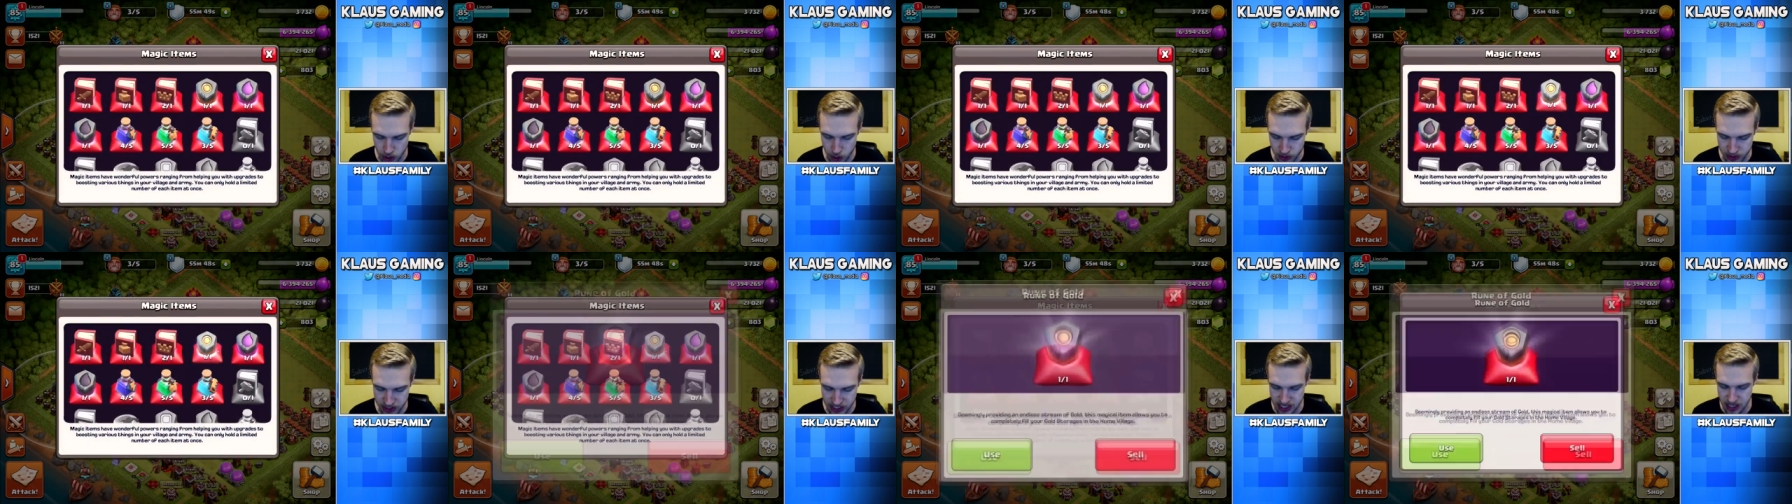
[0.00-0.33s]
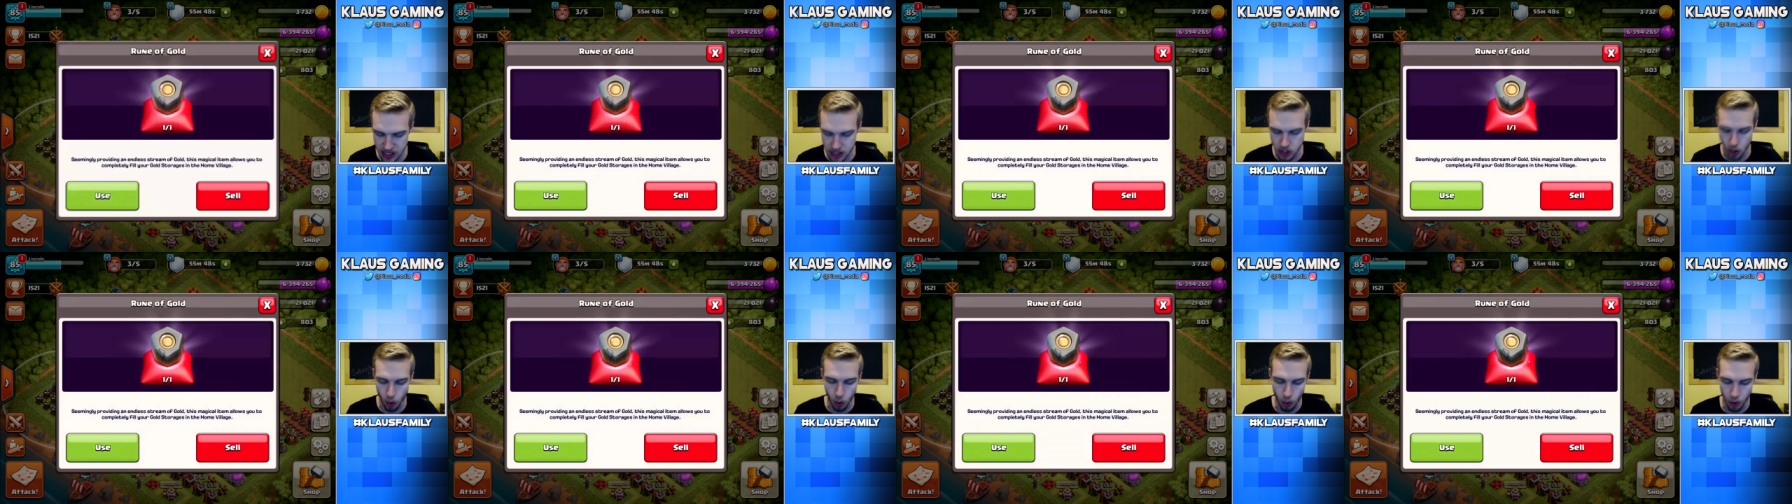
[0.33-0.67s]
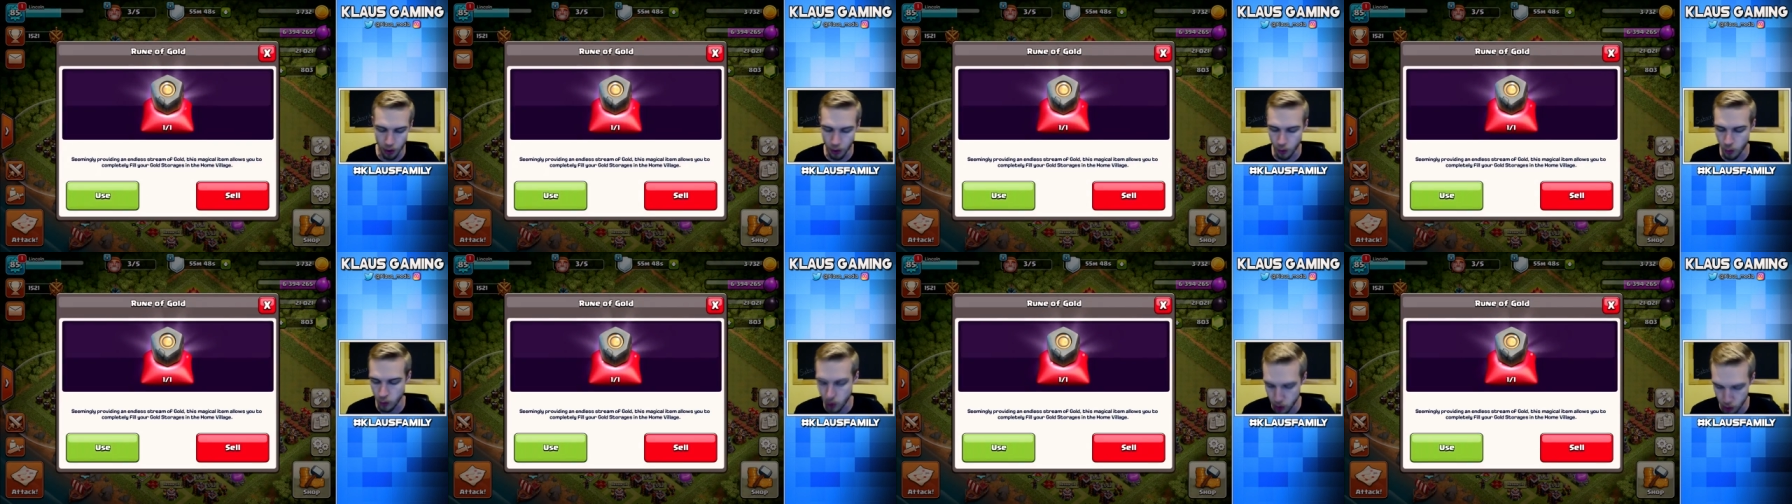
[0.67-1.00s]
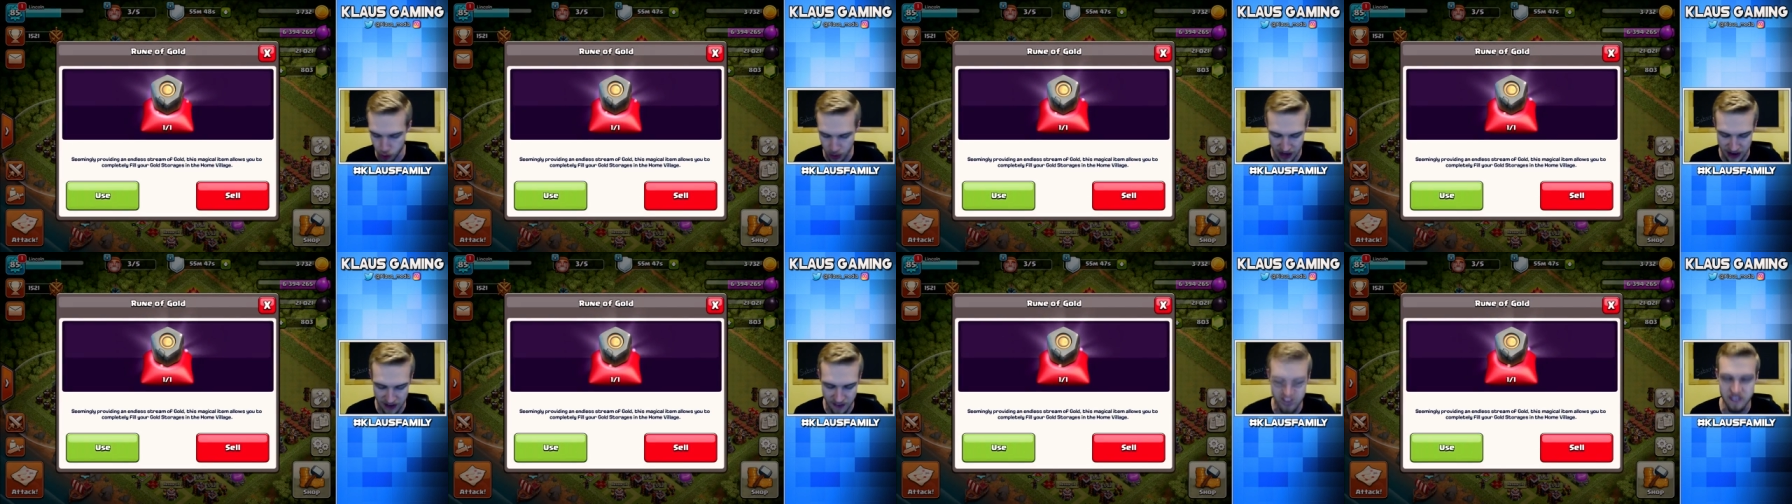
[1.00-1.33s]
use the gold
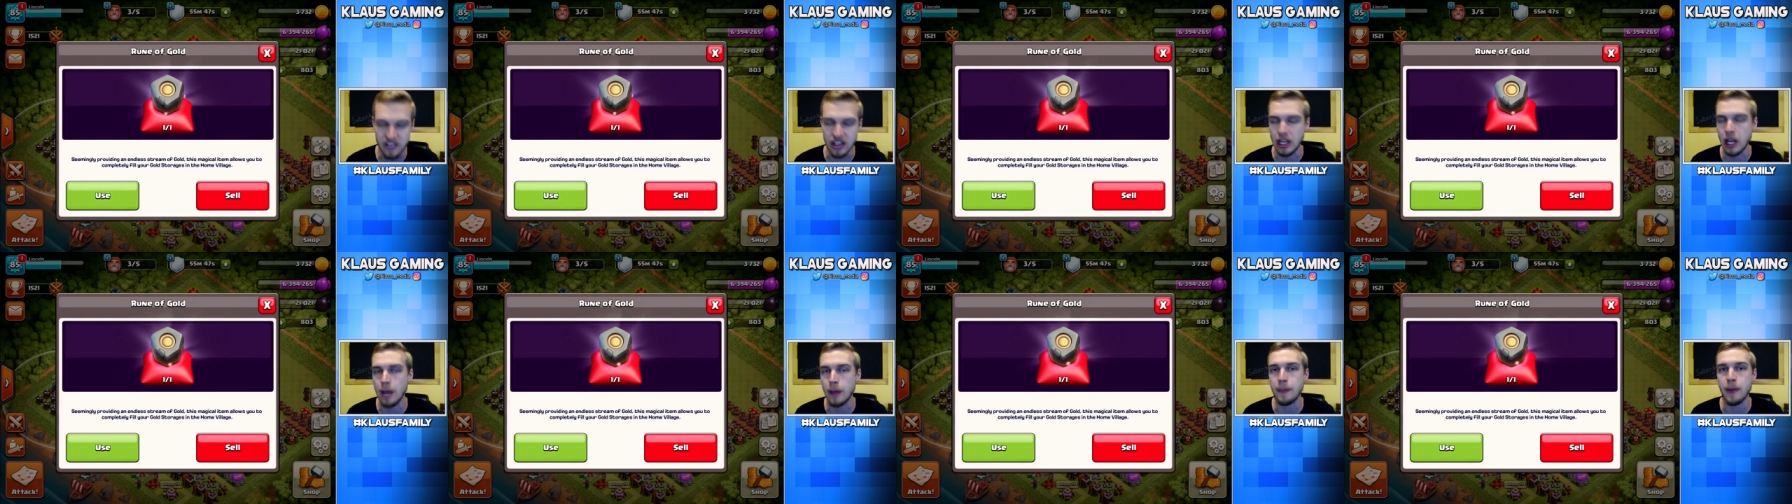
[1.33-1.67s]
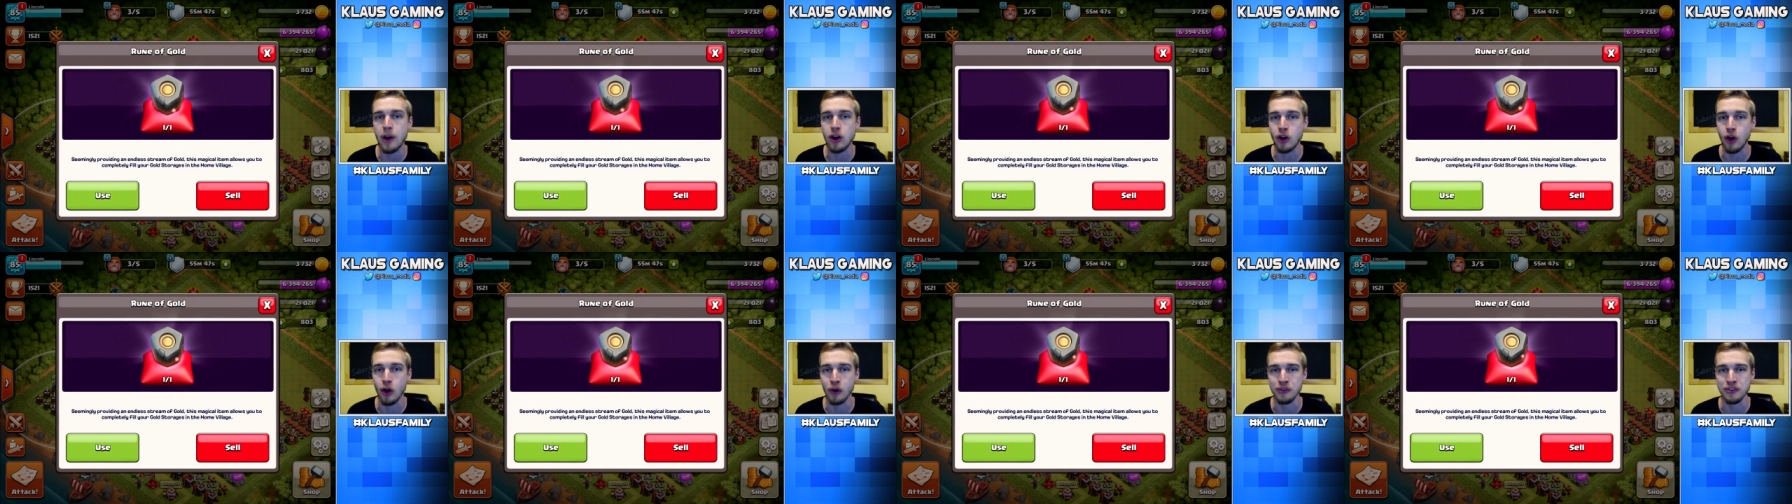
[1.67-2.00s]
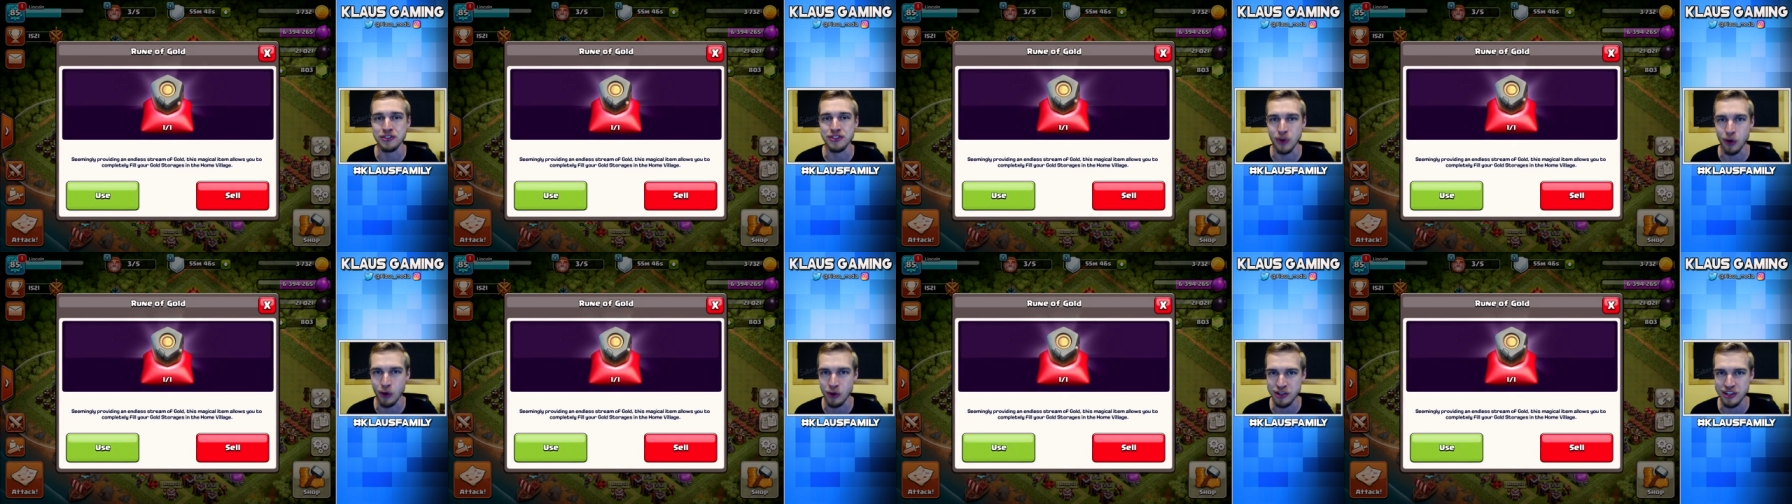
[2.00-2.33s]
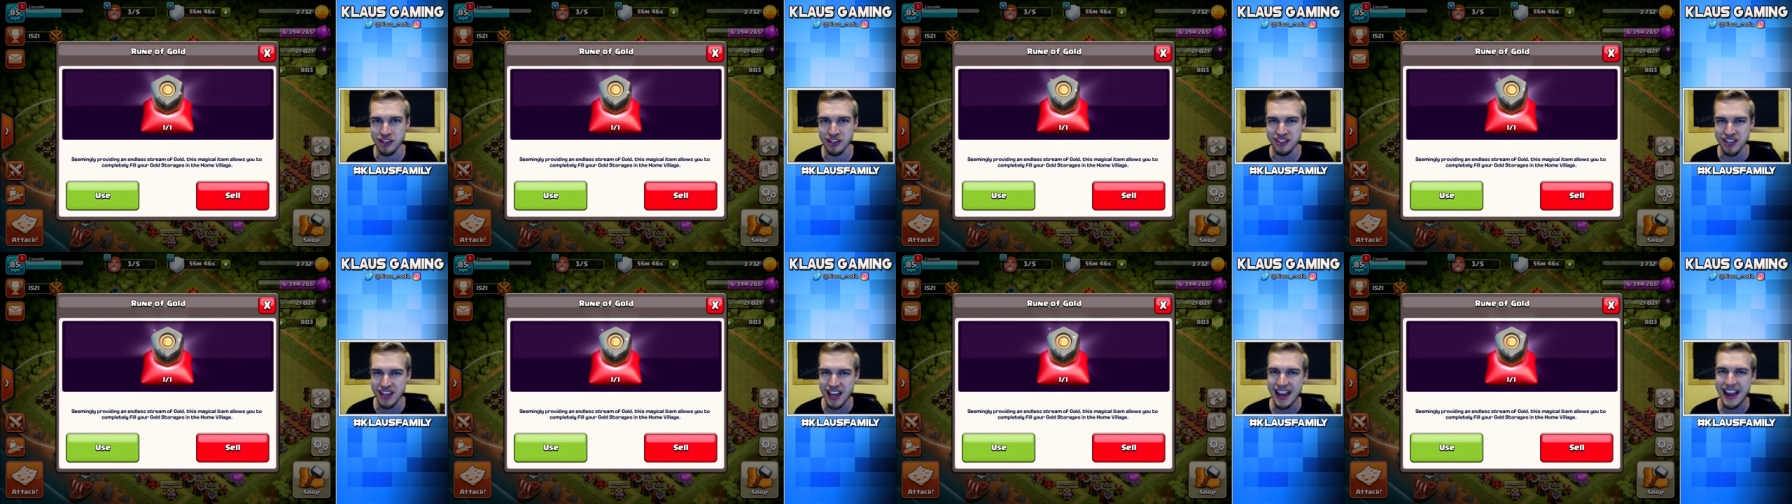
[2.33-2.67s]
rune and fill up our gold
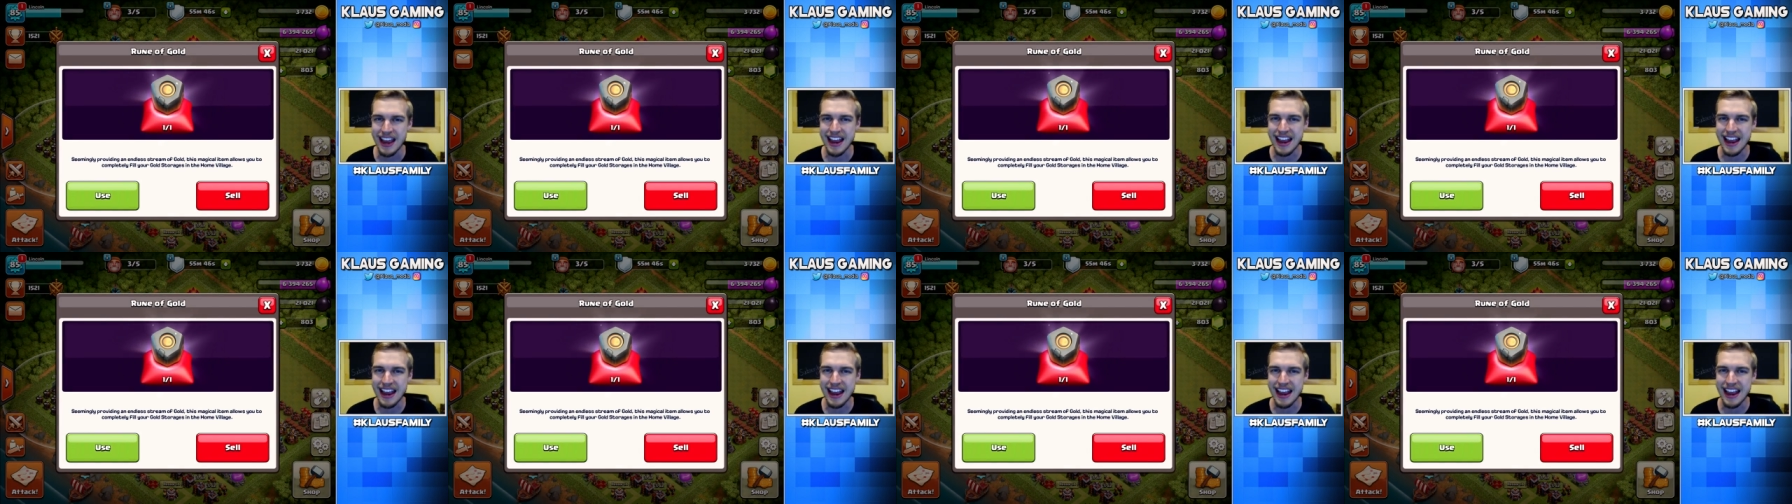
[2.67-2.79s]
storages